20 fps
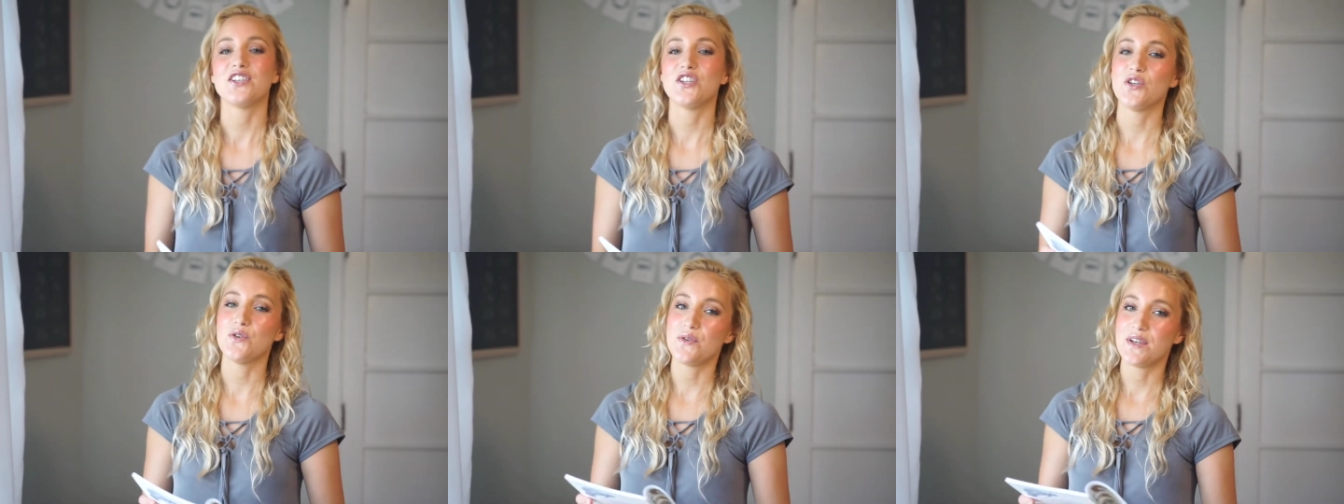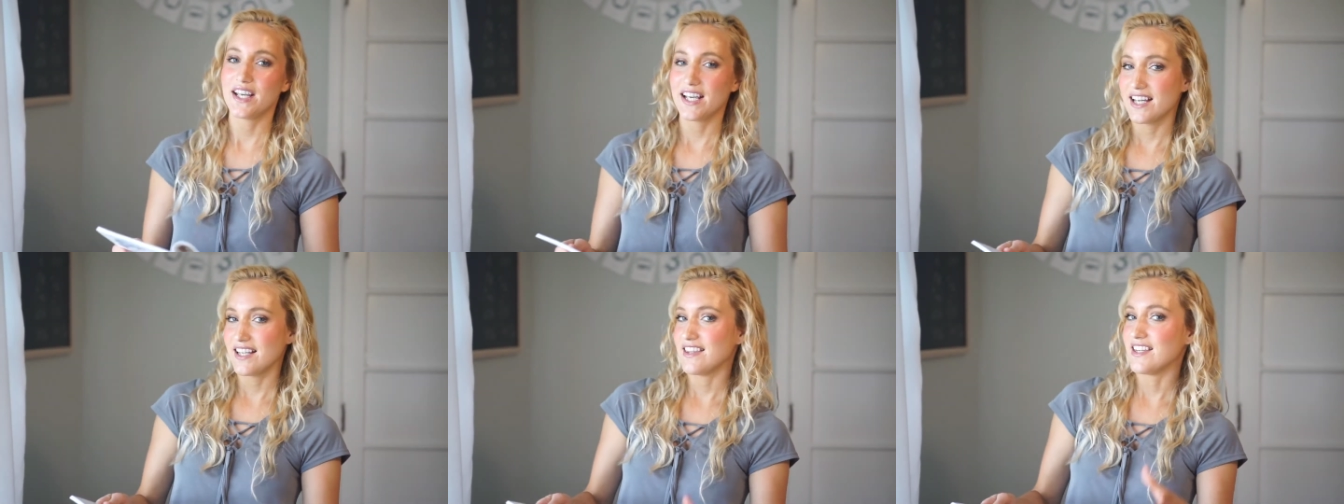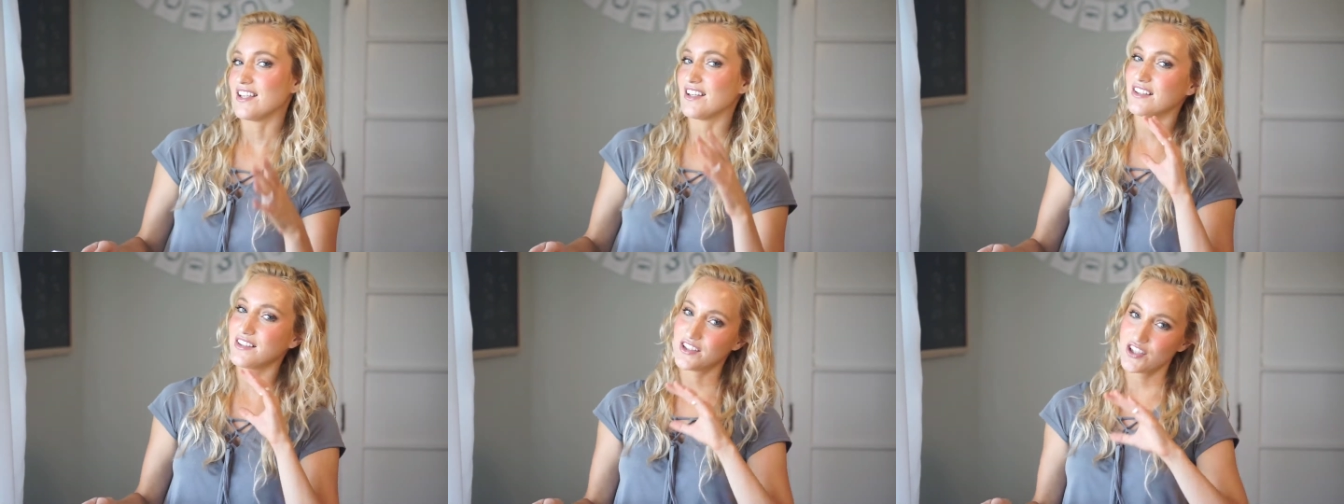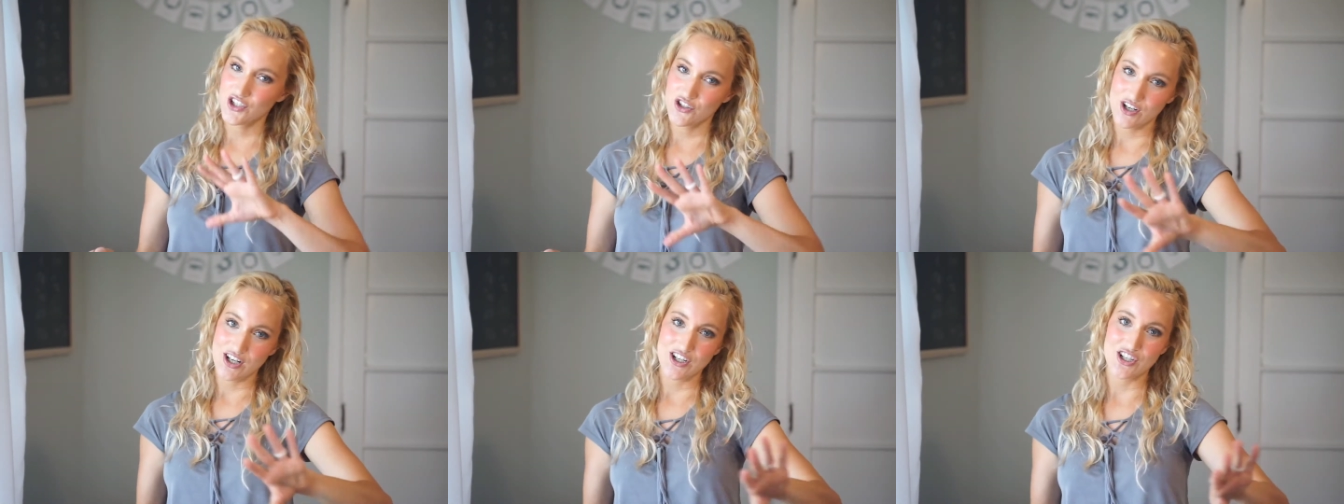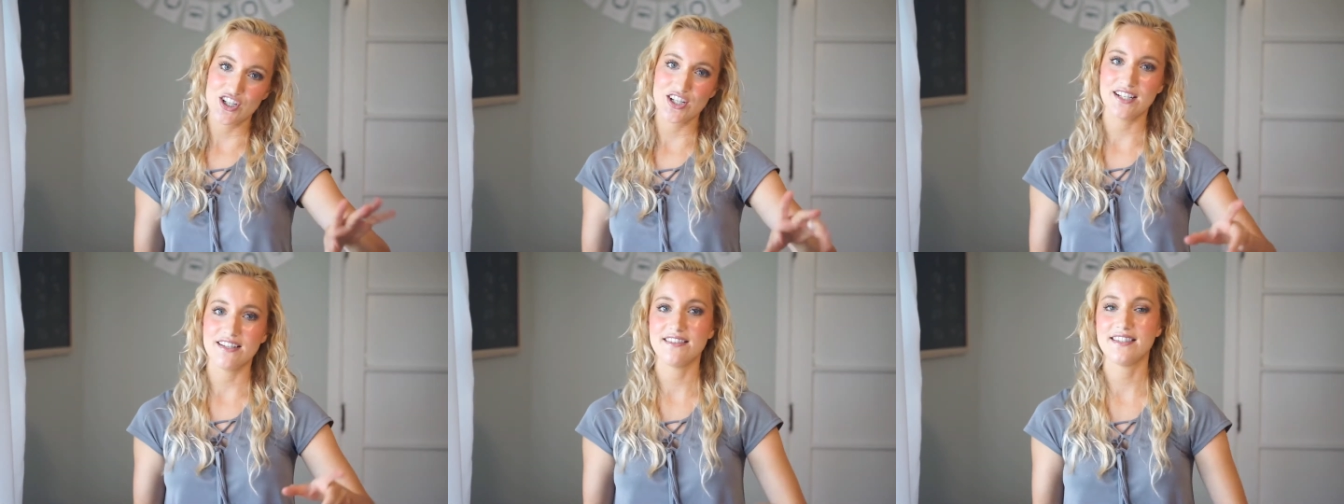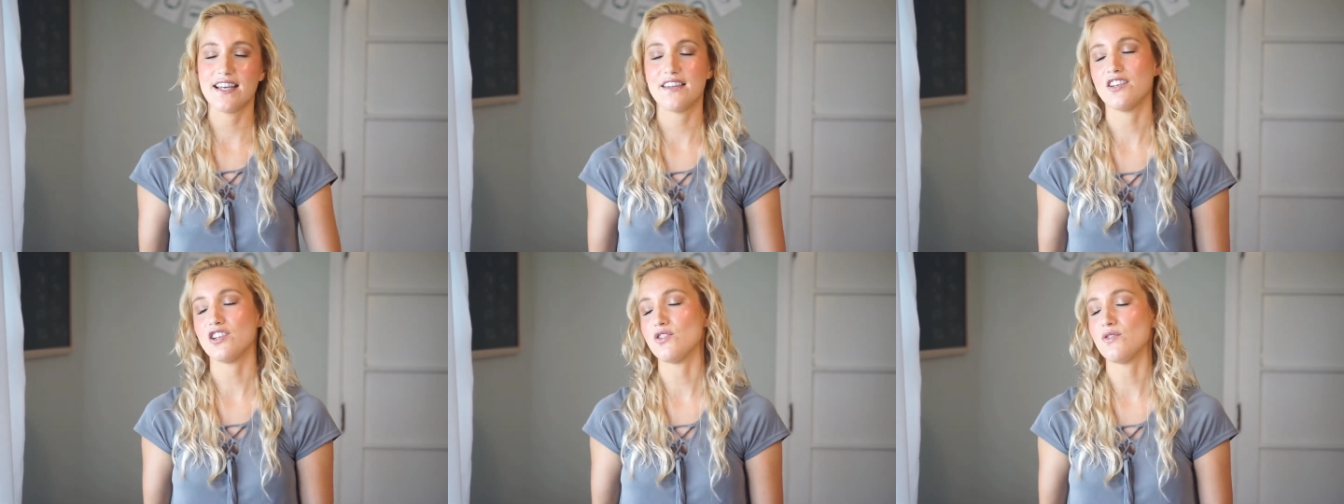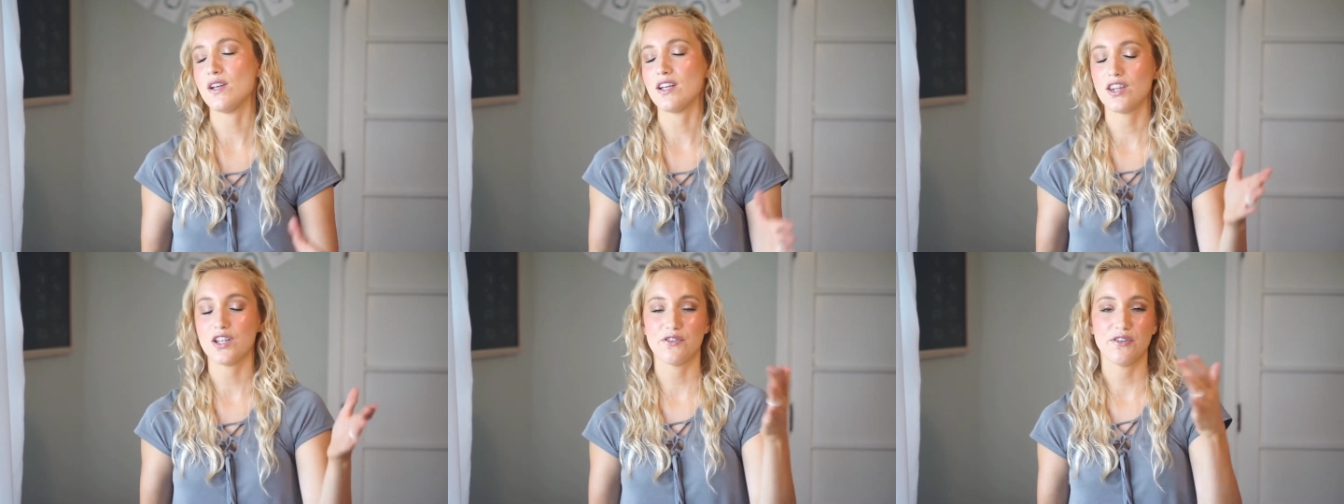you get the illustrations, and then
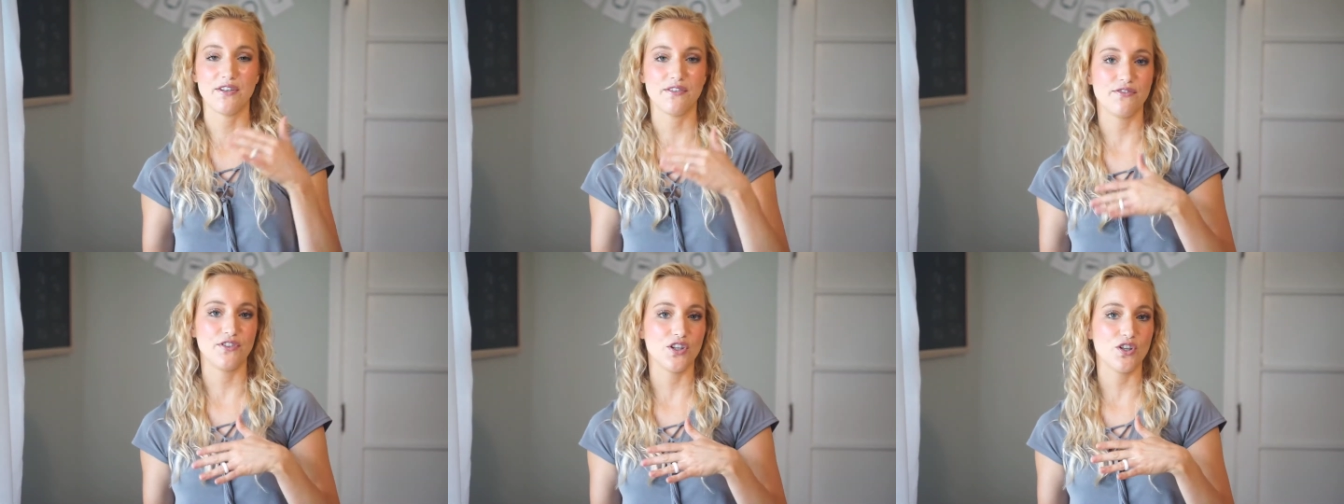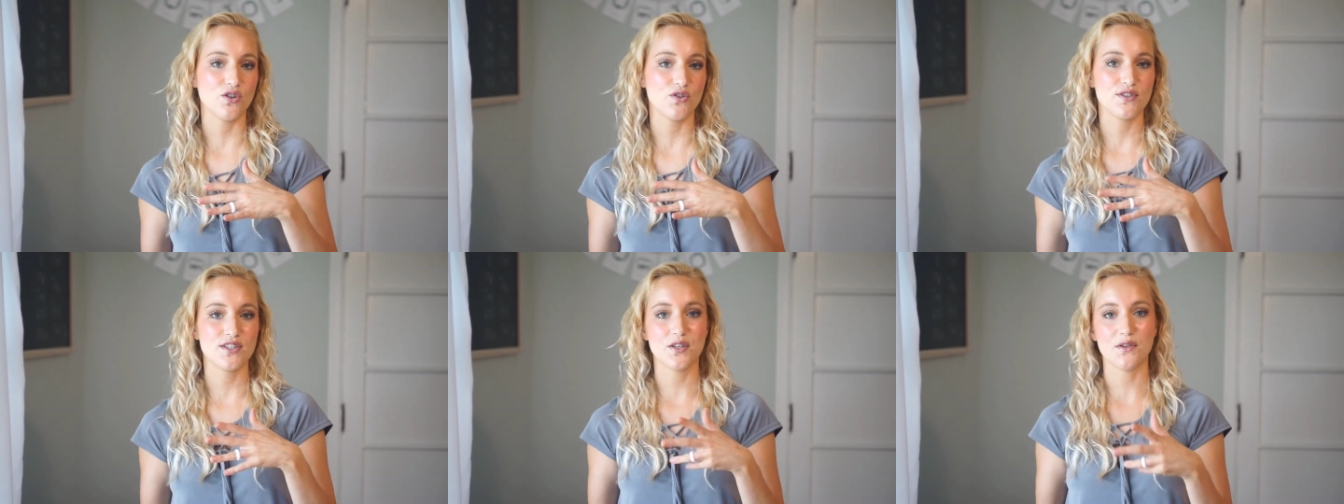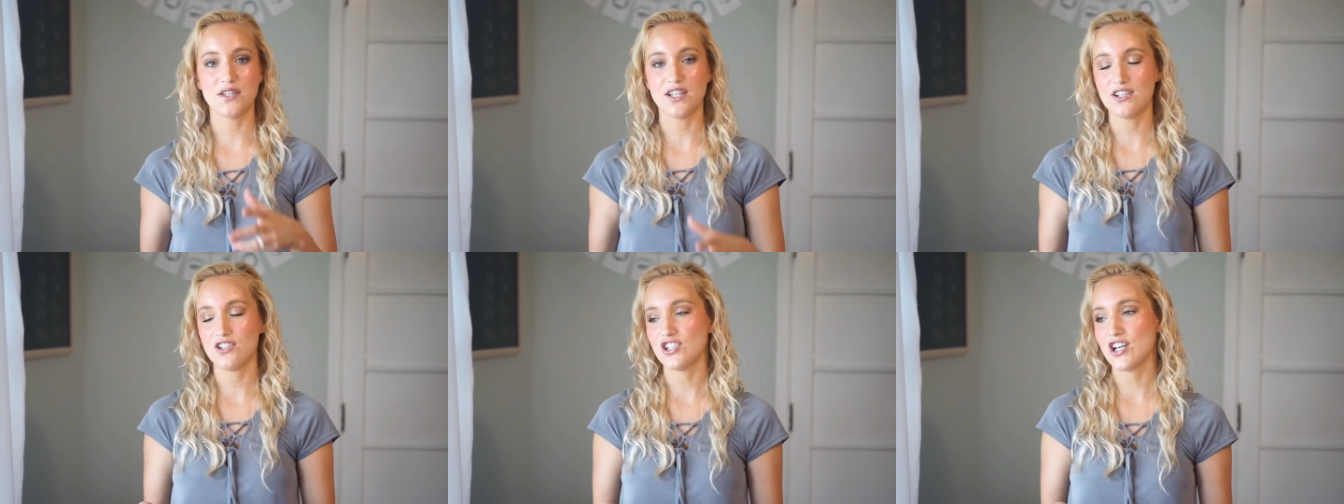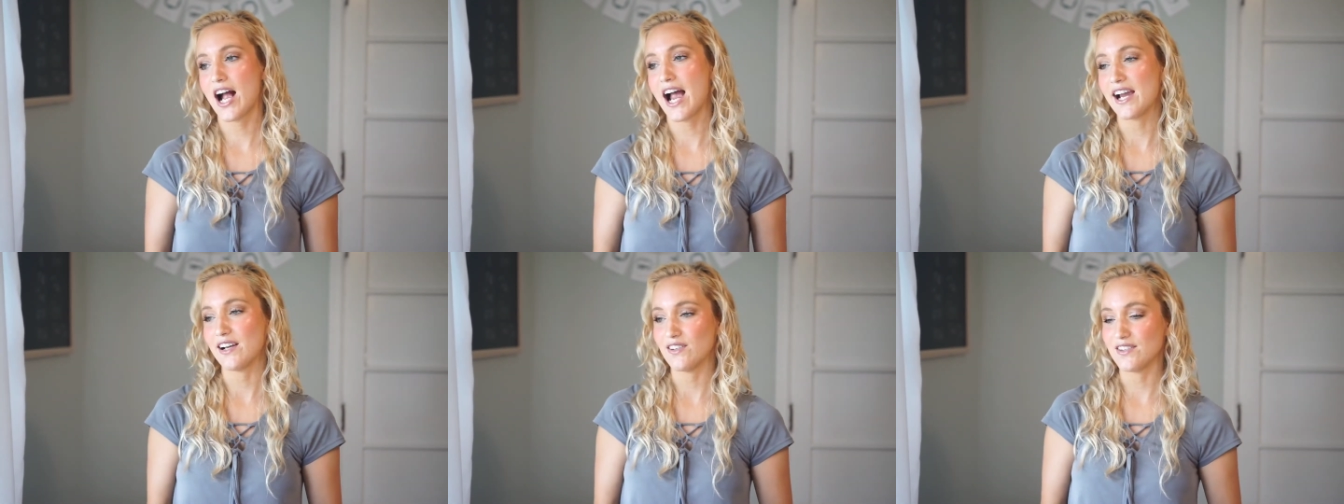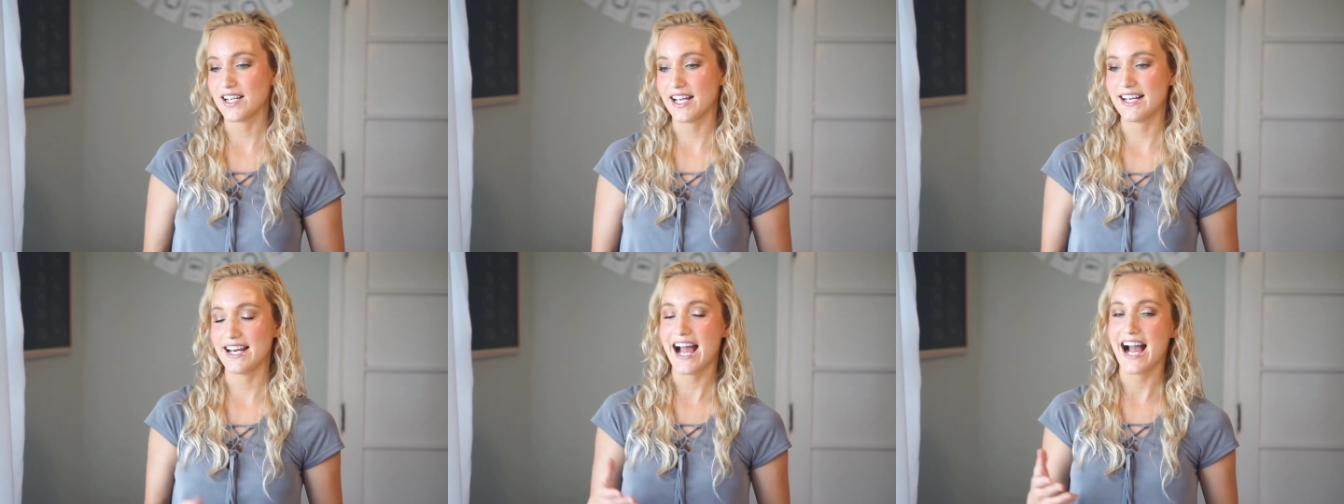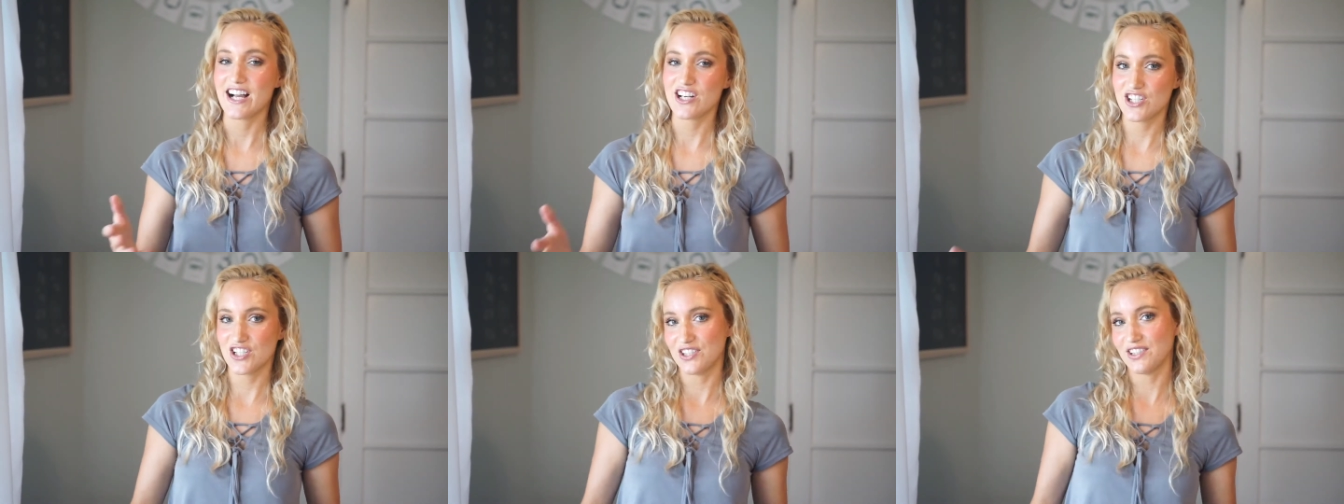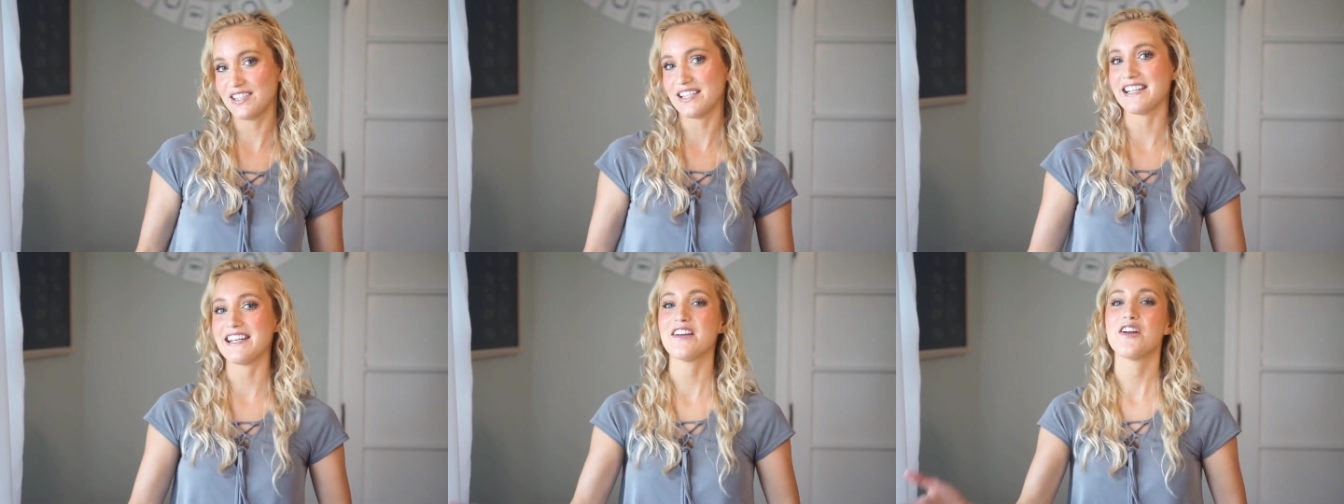you get the review so that your child can
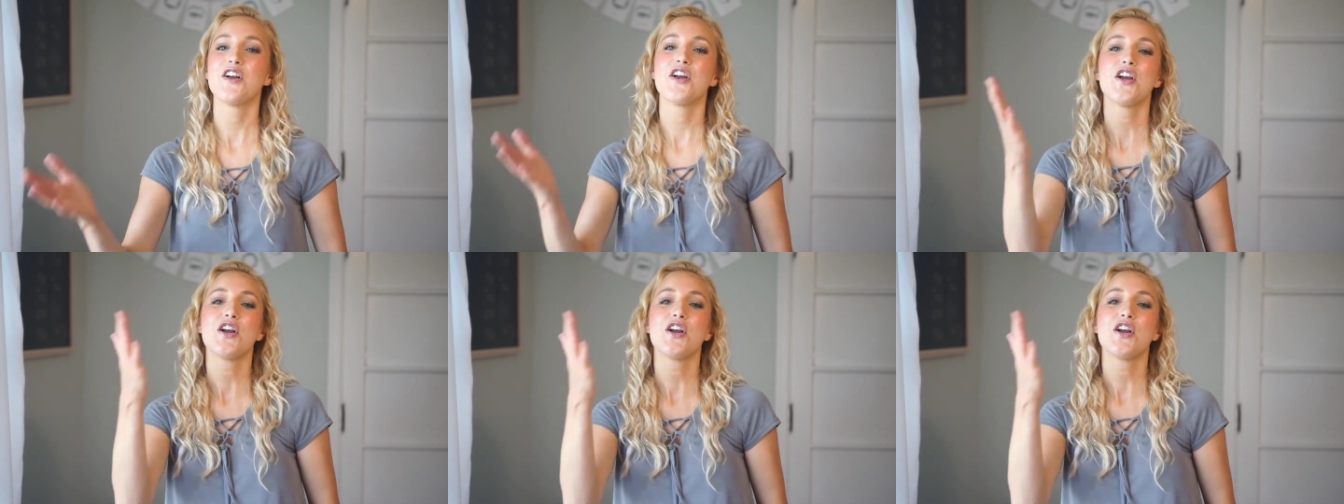actually